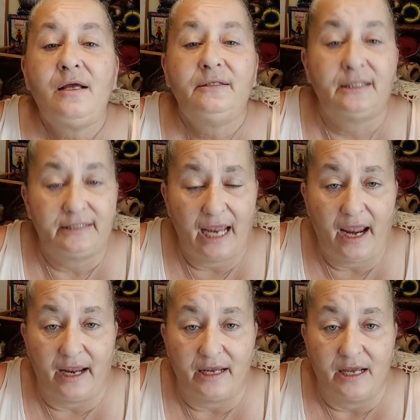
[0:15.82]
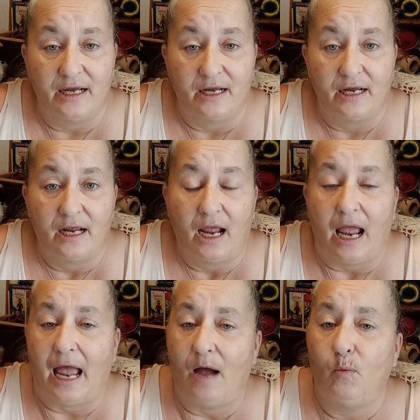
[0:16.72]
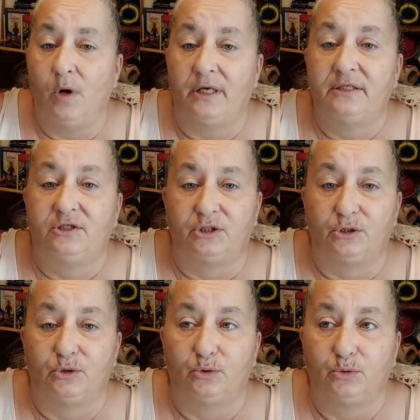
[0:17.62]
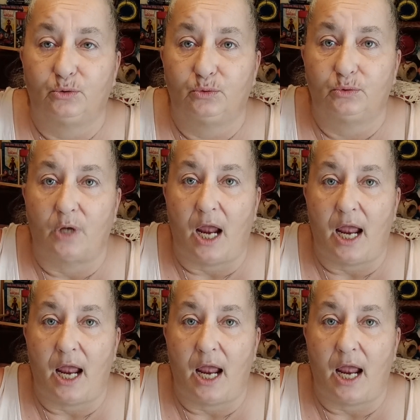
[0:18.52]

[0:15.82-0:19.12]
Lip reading: today I wanted to